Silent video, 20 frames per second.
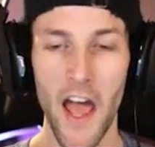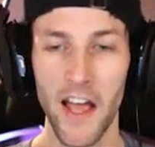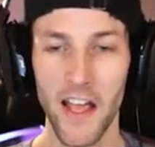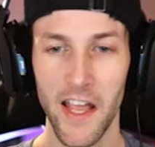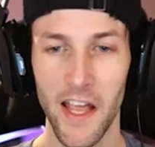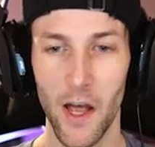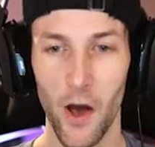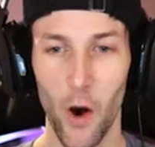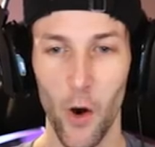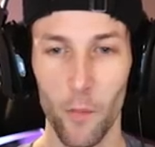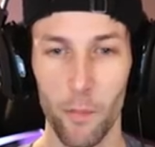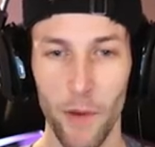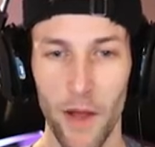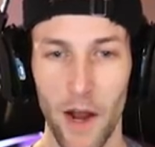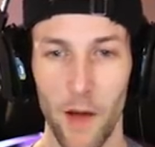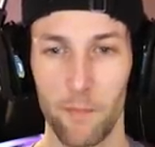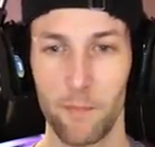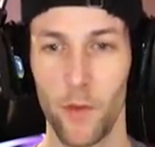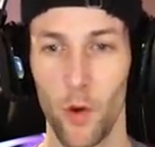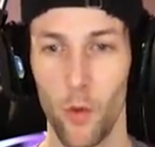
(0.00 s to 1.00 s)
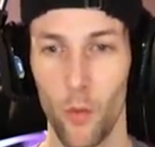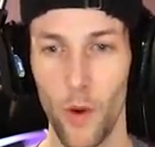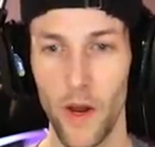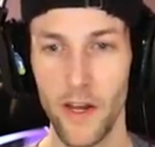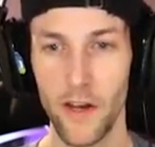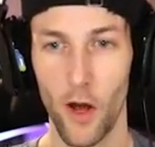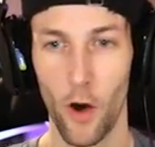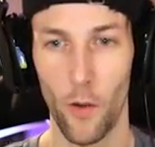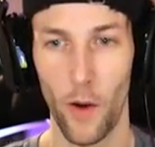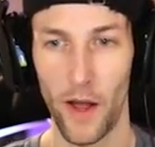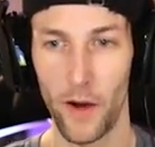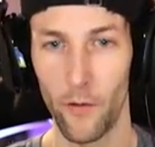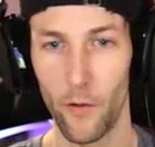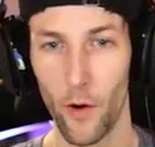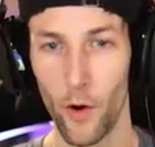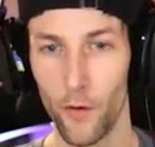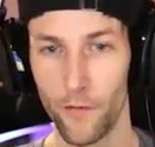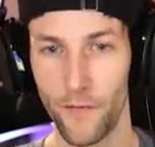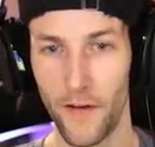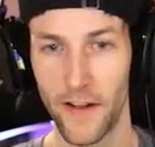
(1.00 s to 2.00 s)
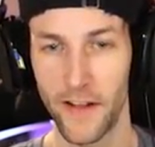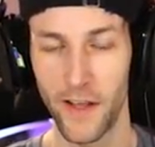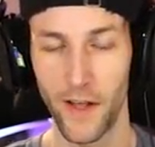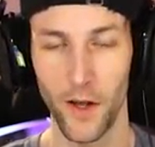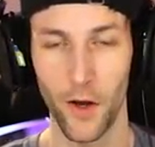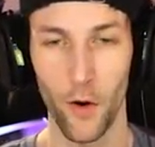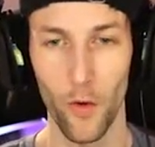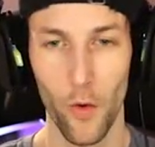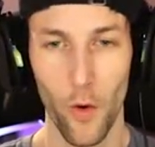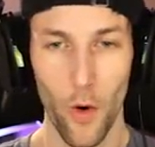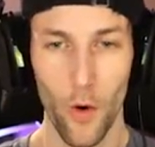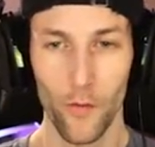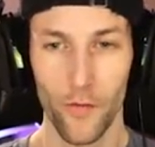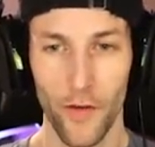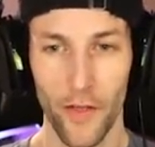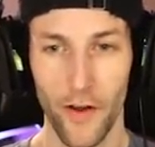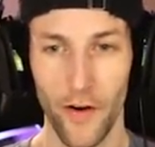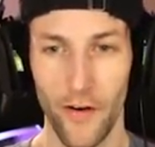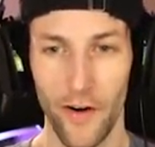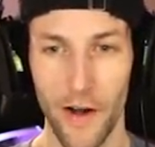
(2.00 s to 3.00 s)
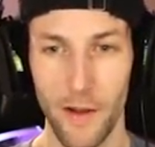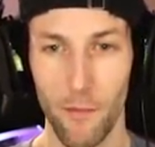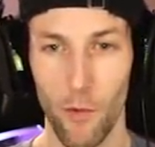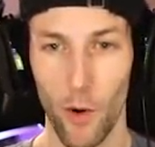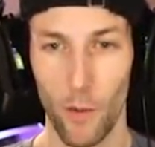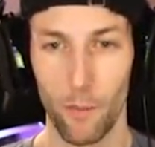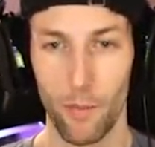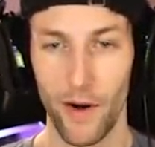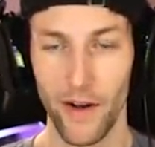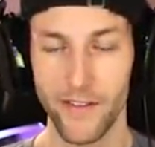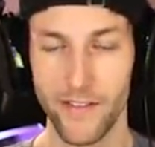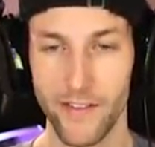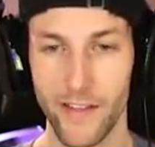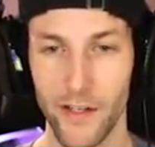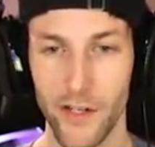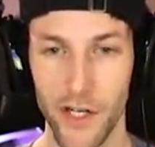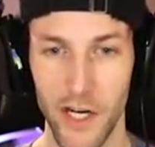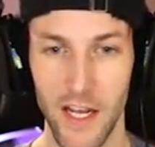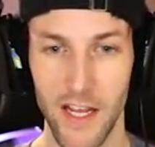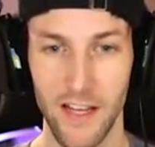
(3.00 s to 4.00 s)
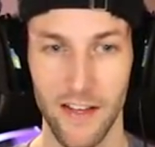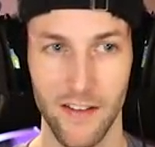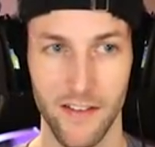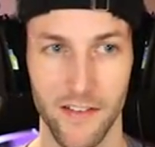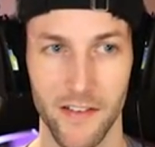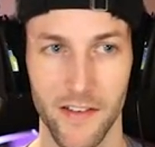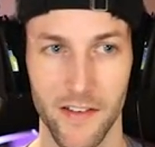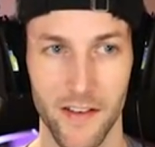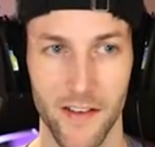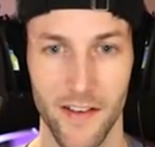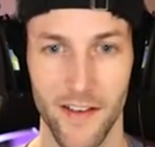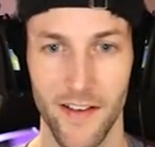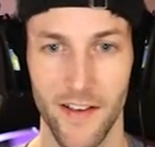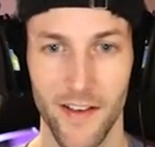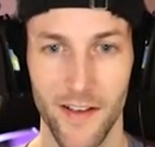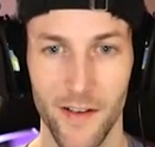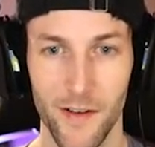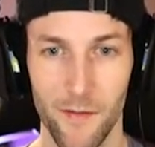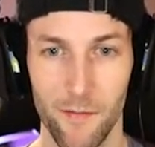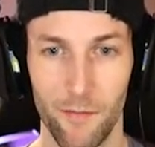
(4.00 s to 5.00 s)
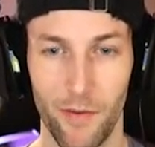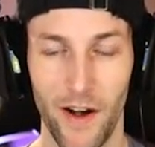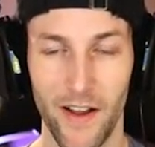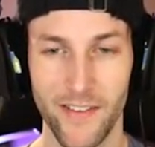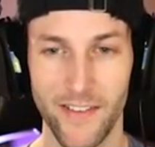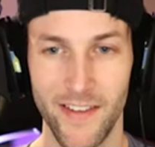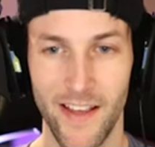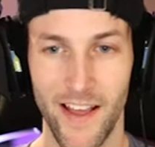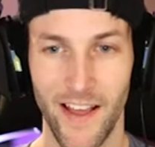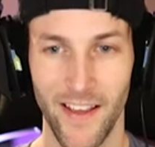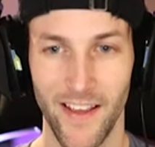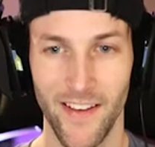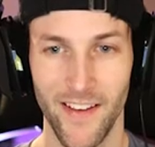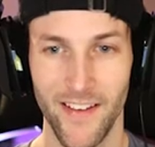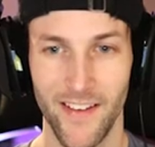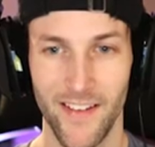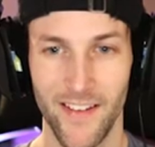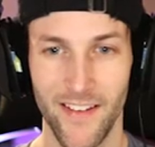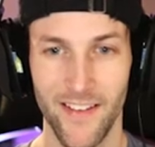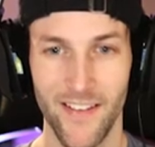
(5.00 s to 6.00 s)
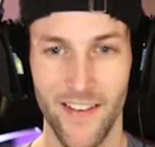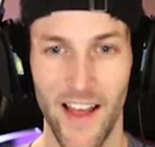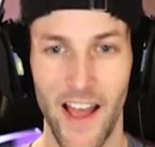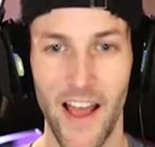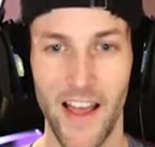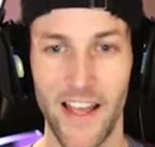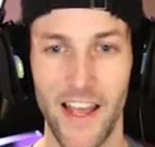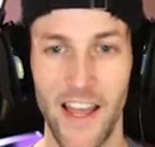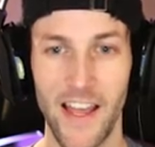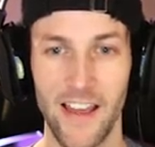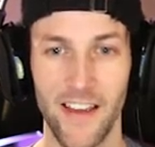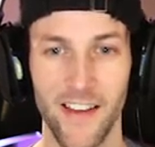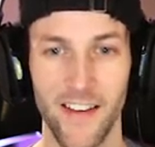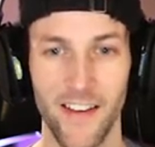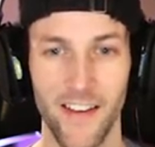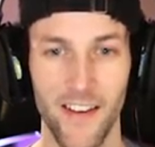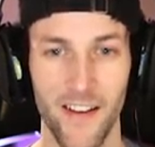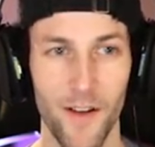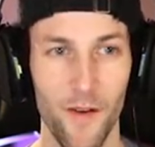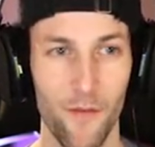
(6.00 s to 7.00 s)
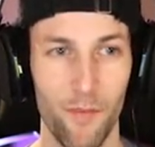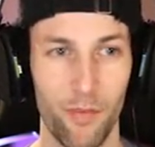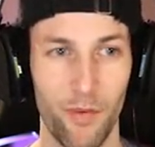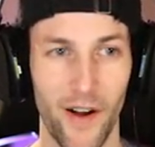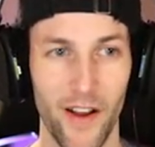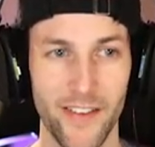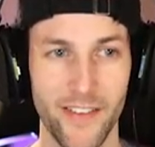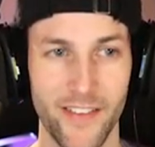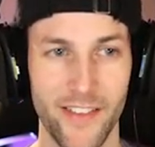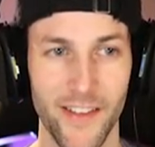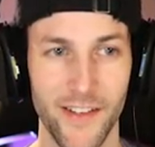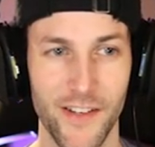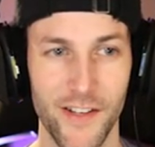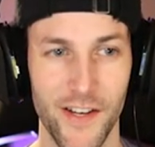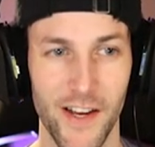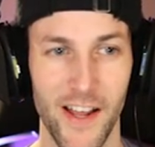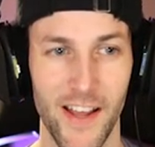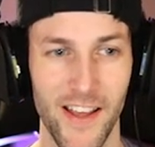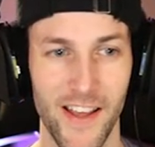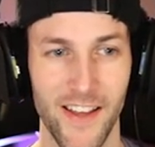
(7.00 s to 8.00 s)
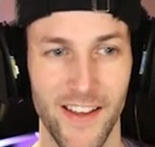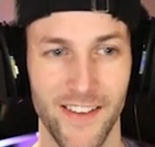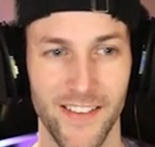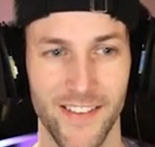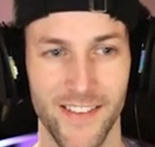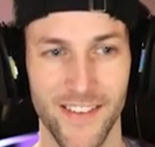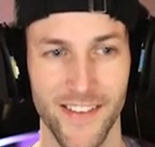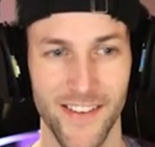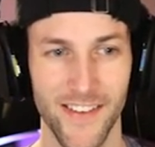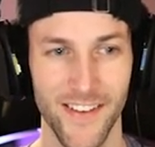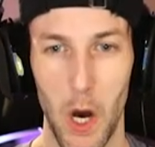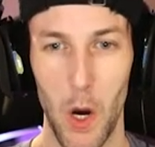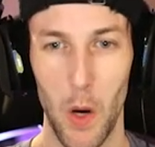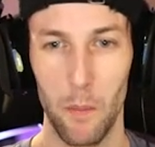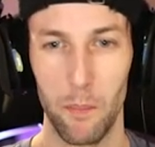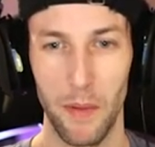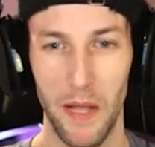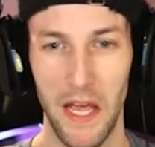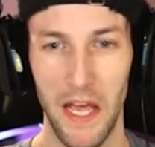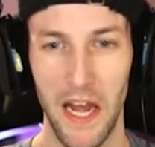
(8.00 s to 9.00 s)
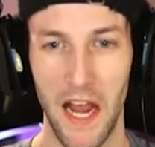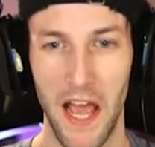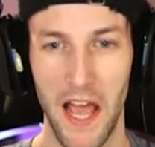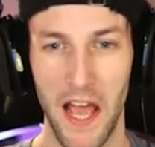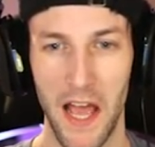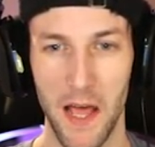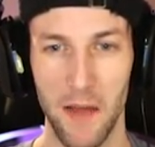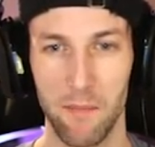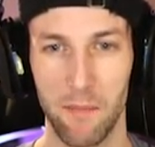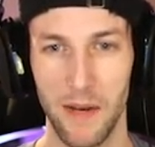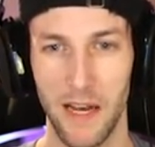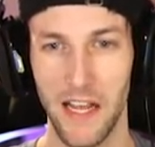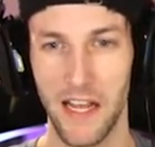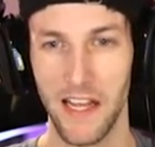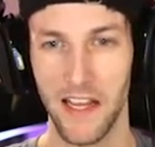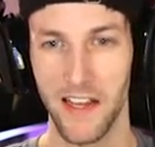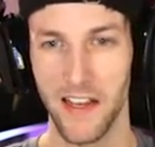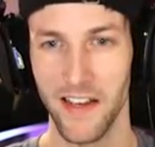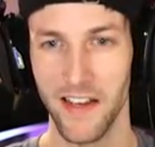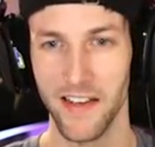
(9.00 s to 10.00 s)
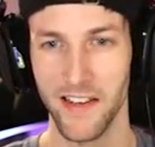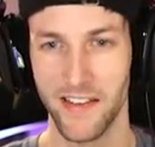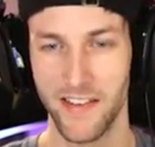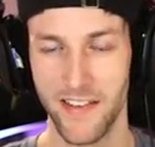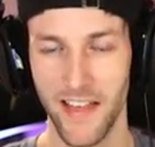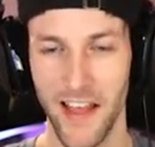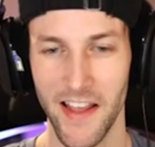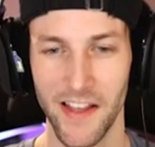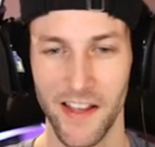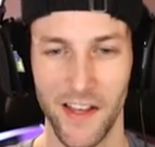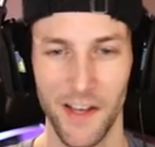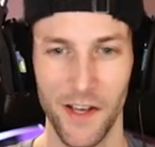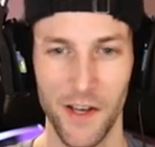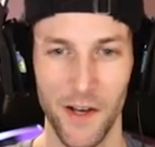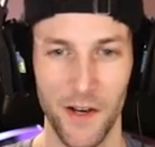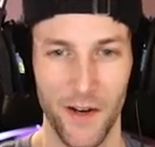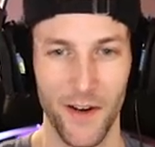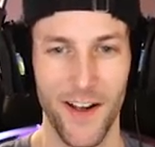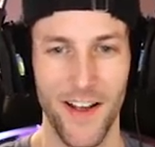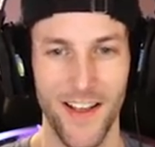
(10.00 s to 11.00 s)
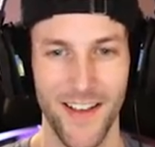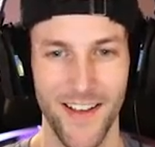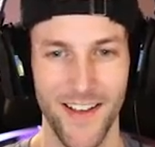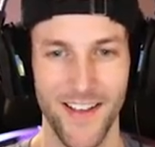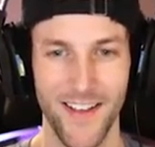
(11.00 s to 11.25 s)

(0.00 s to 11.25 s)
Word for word: Eggie, open up the window. I don't know if I can go over there anymore. Press the cheese. Press it. Eggie, press the cheese. Open it, please. Thank you.